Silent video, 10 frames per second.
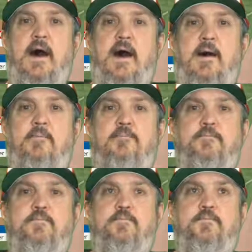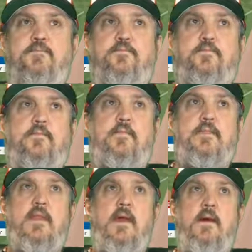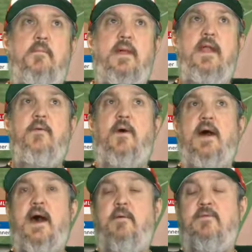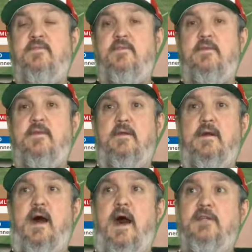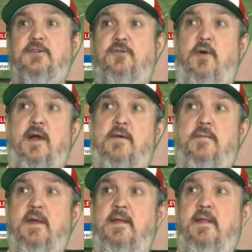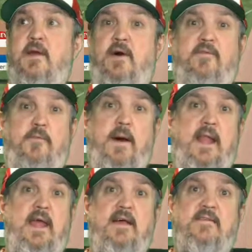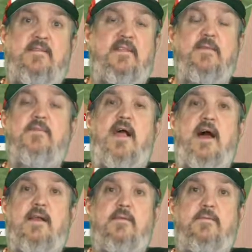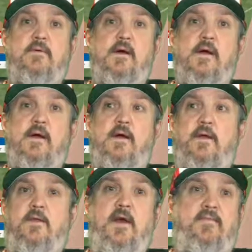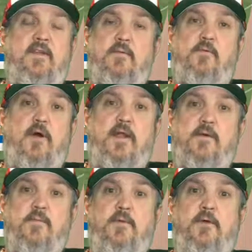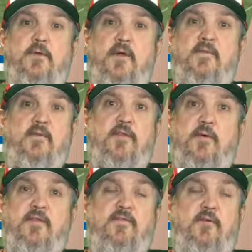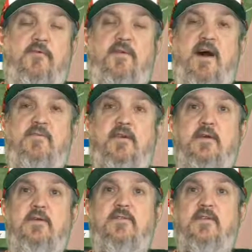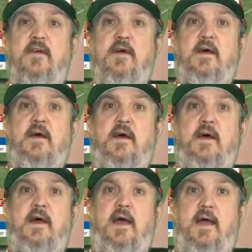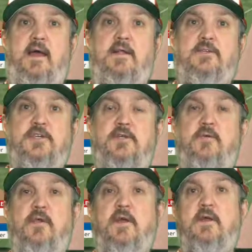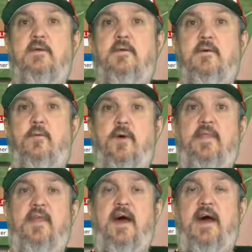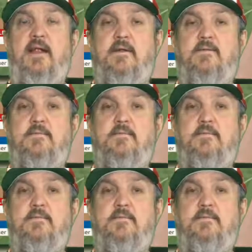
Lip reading: But anyway, I just recommend, everybody seems like you have to upgrade a computer every 3, 4, 5 years, and generally with that